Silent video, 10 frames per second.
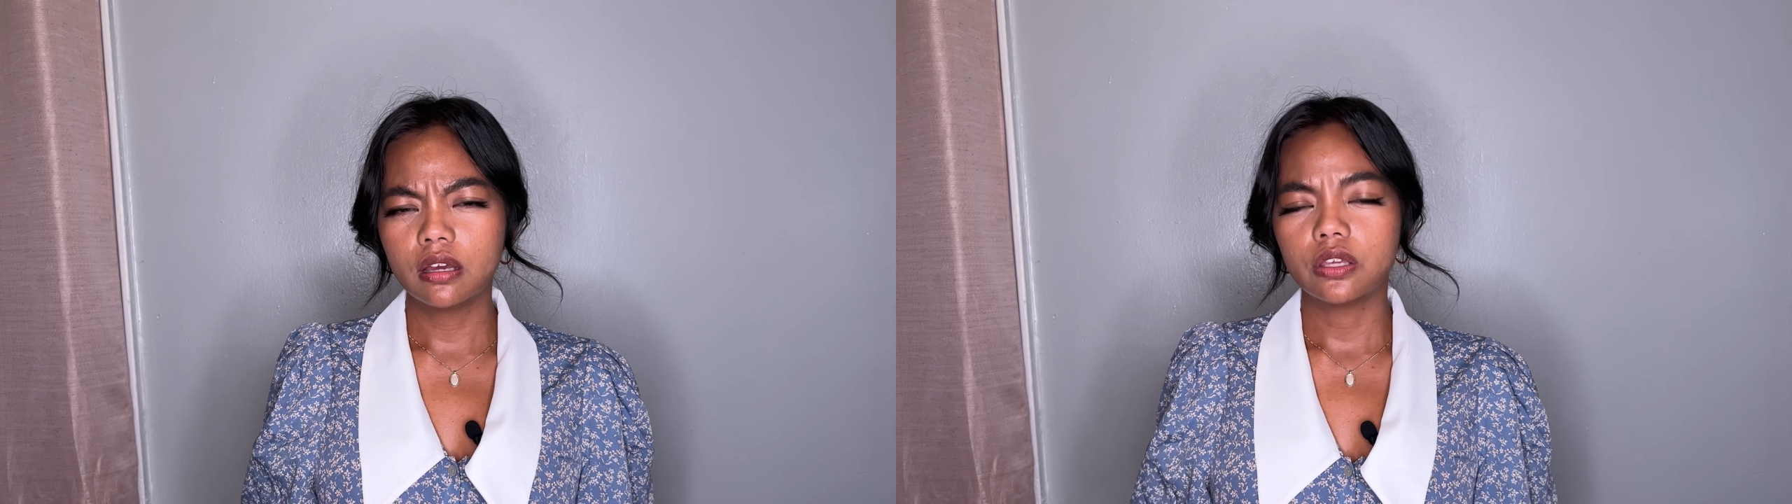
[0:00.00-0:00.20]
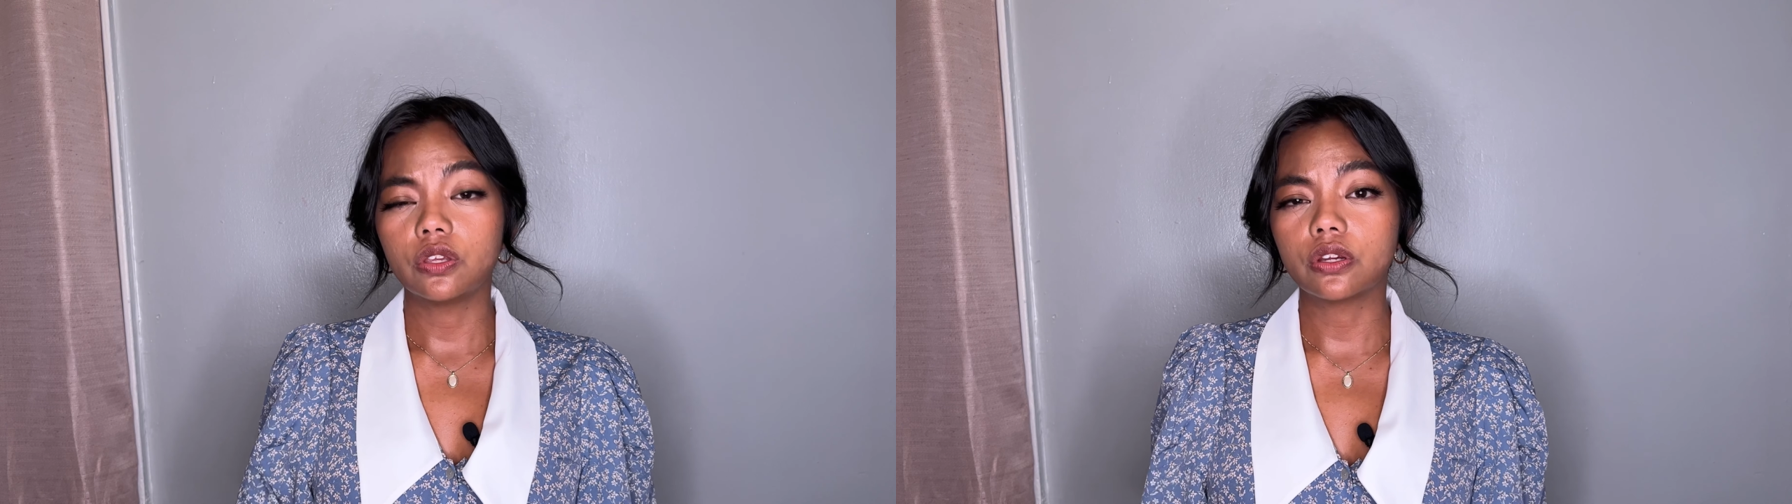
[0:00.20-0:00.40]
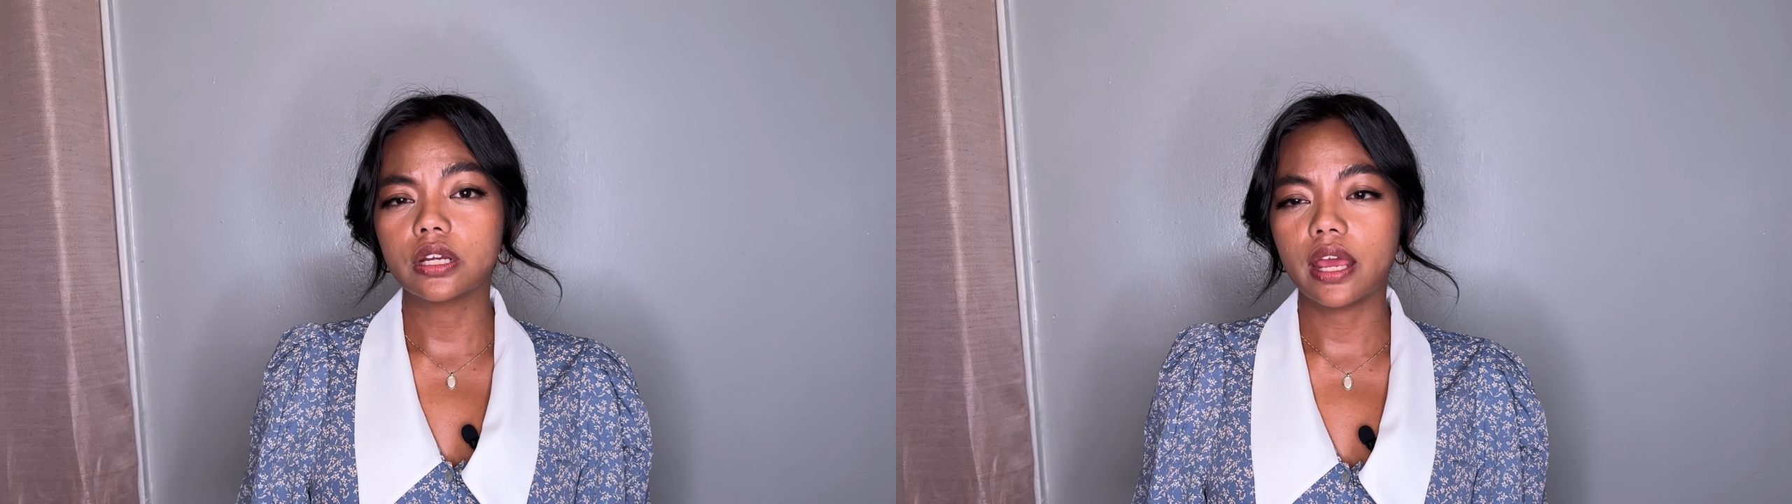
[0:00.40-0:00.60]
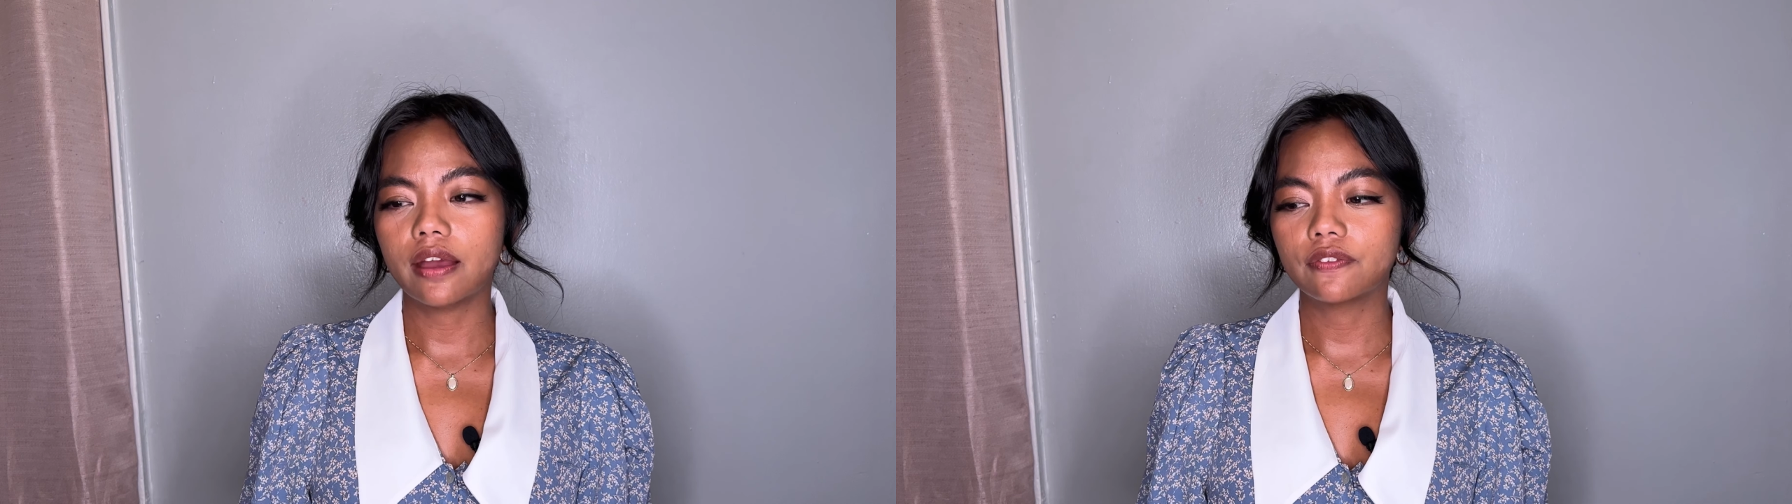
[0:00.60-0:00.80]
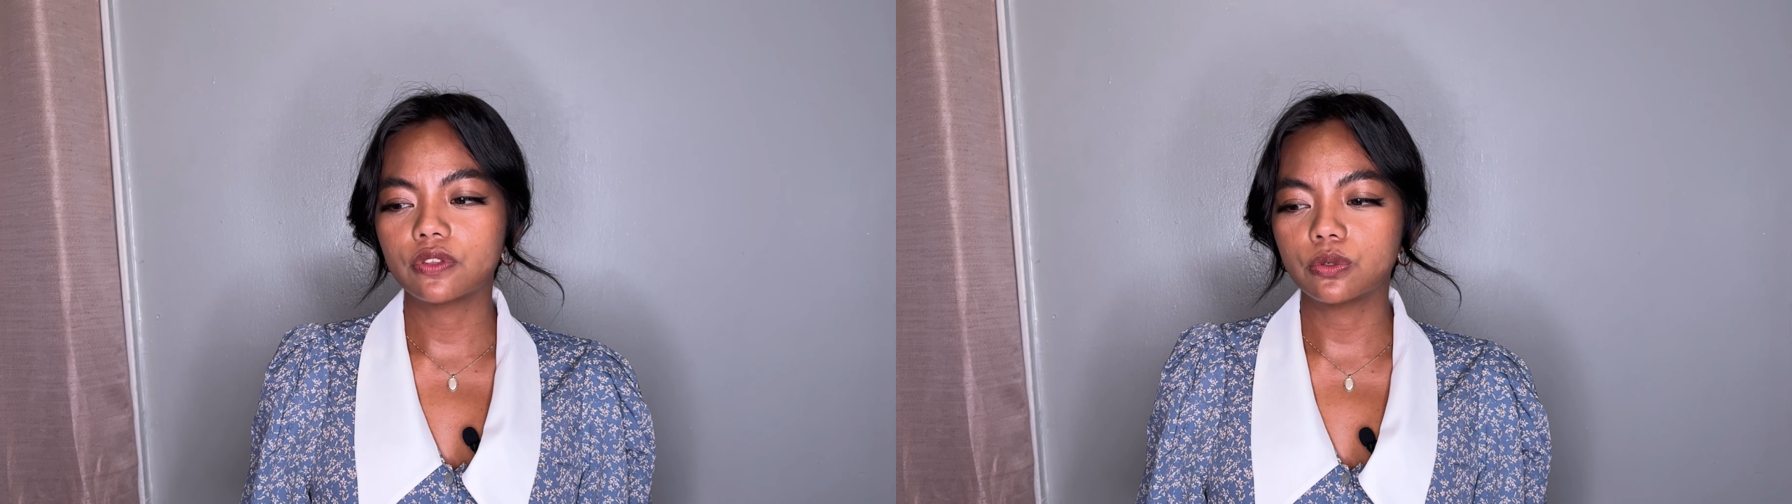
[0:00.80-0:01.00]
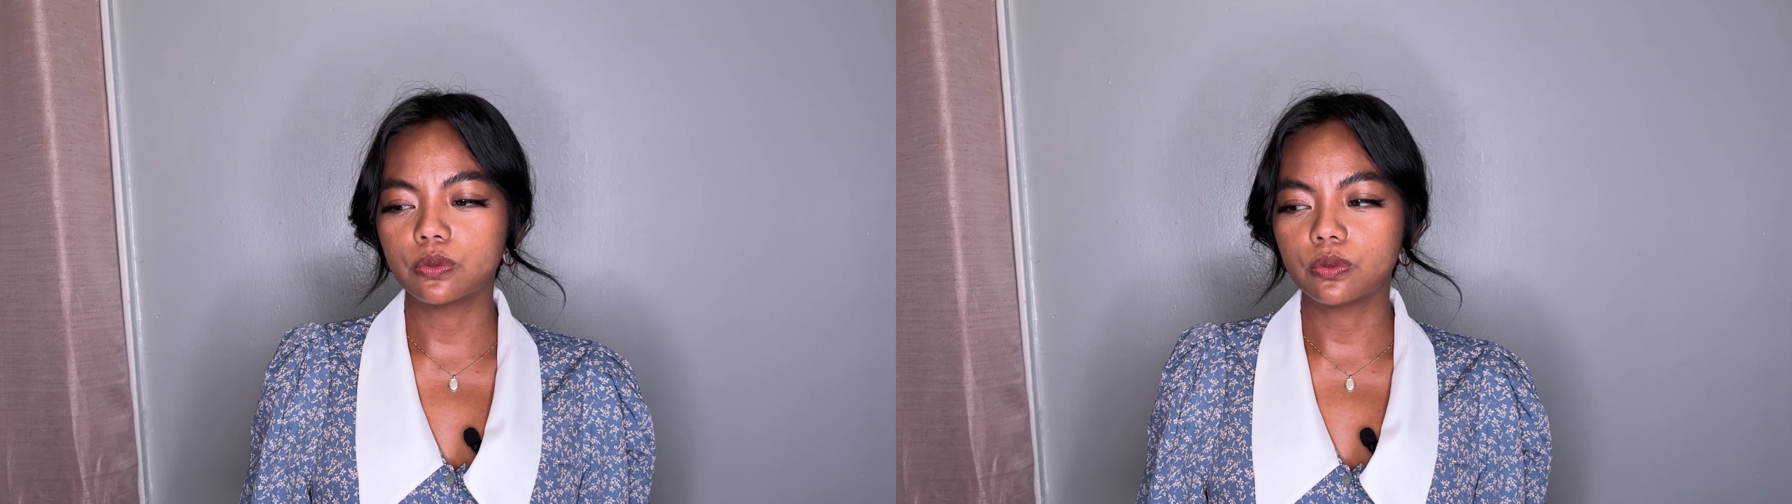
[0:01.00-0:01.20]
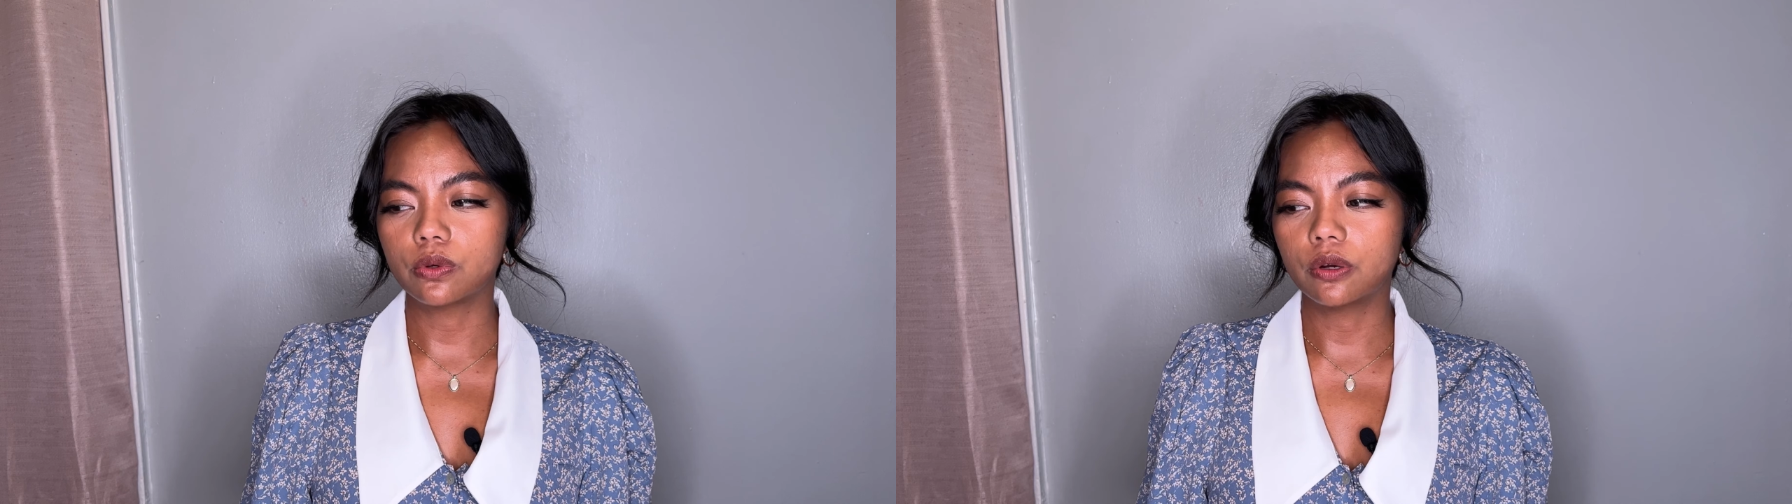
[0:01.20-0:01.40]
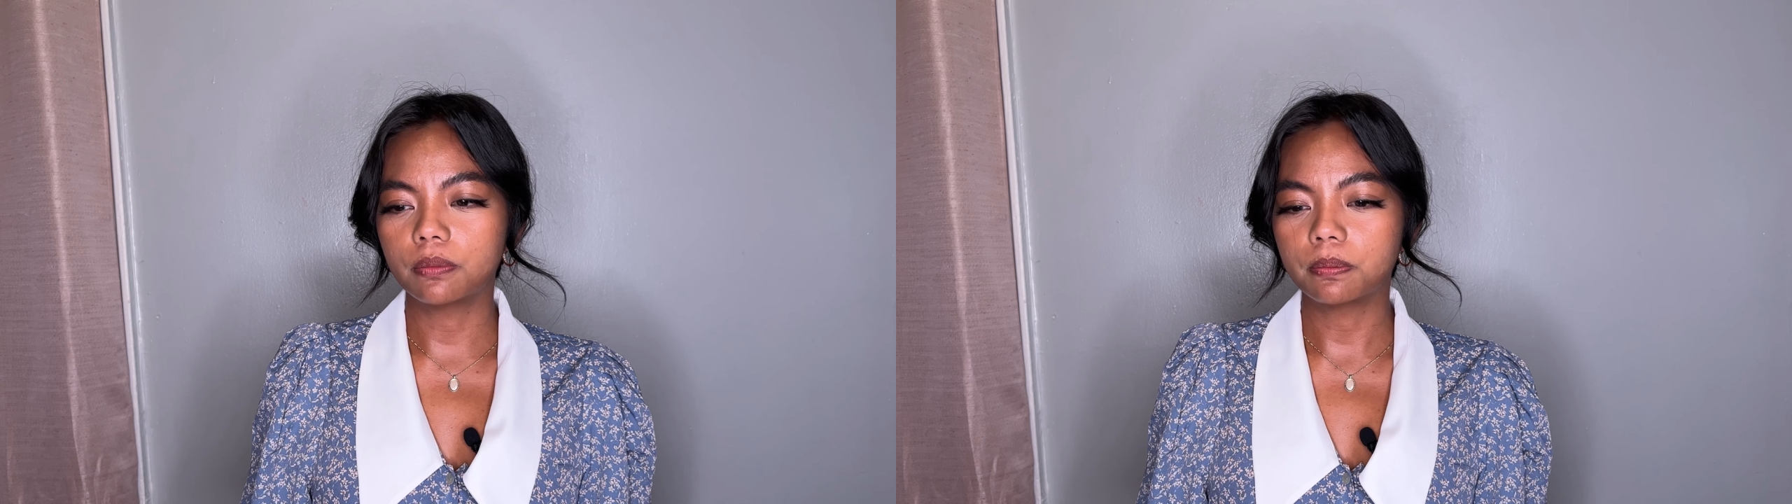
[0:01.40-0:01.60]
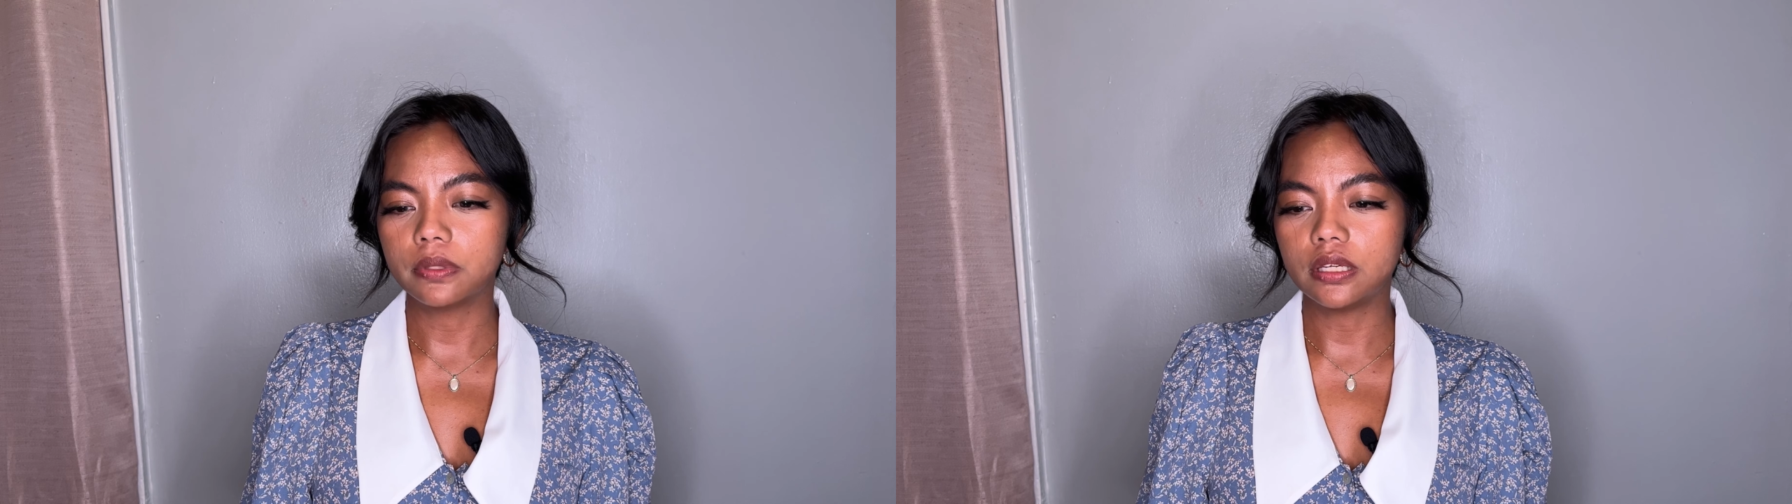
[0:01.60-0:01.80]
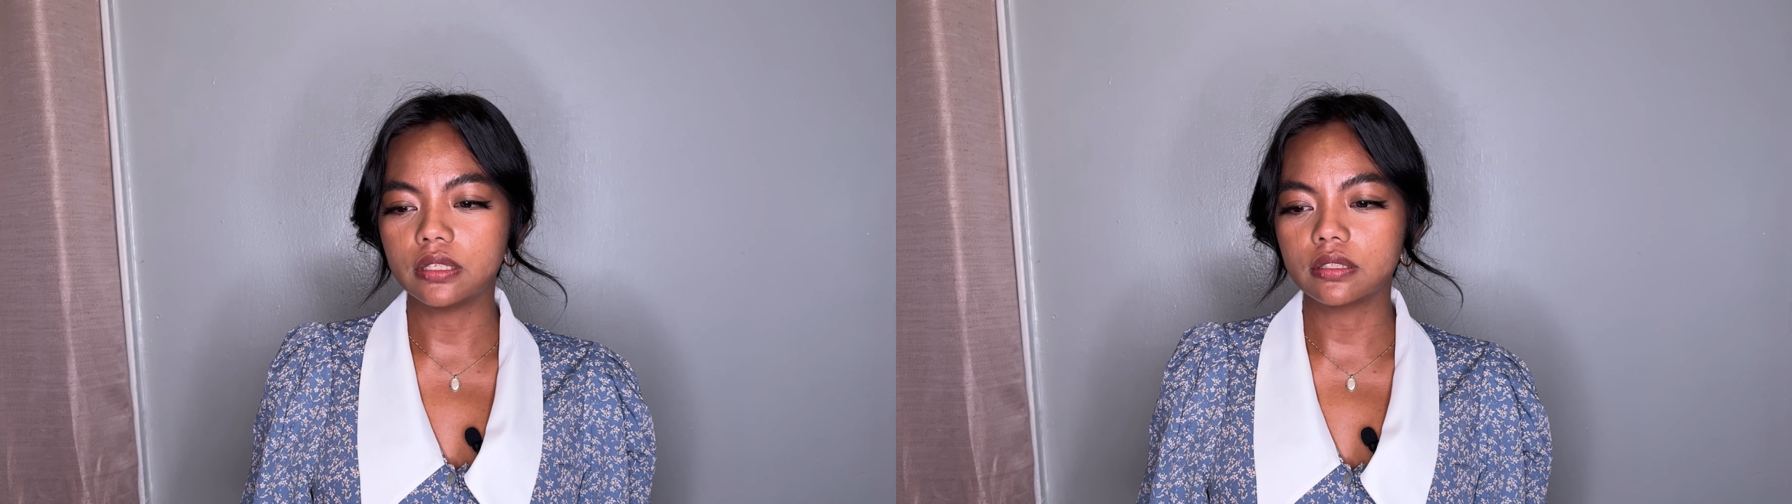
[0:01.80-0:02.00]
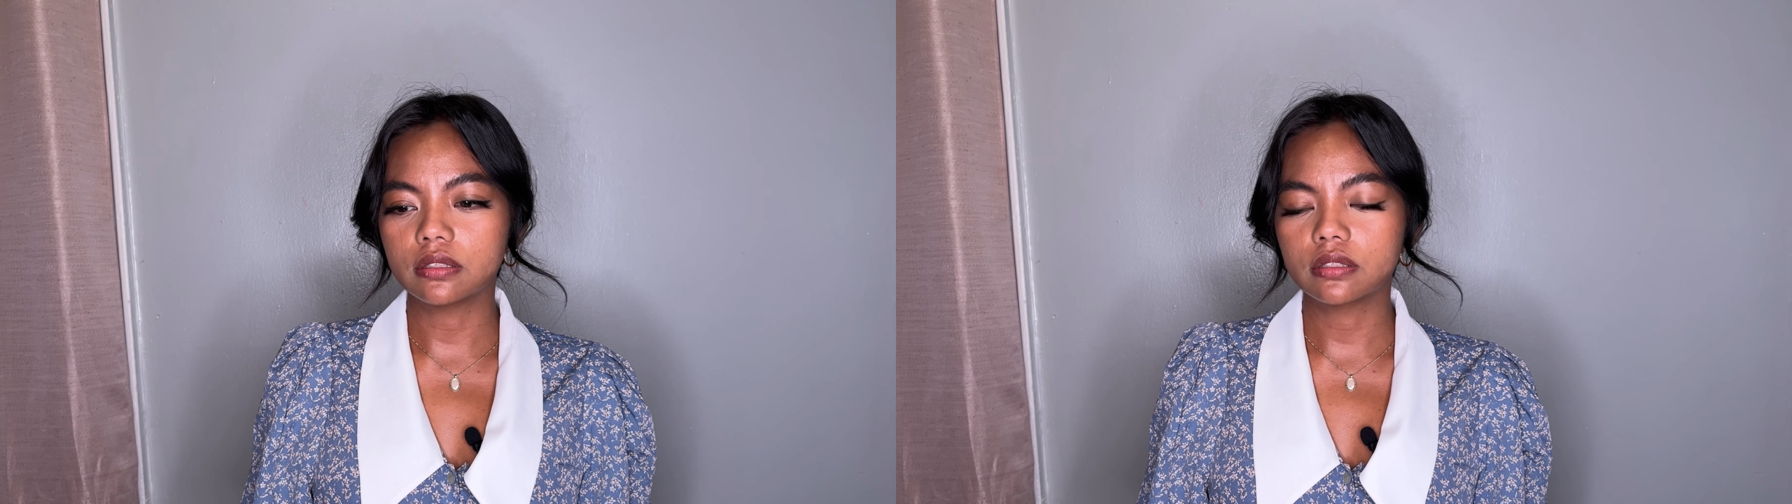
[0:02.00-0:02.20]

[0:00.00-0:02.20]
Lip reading: you're gonna have to complete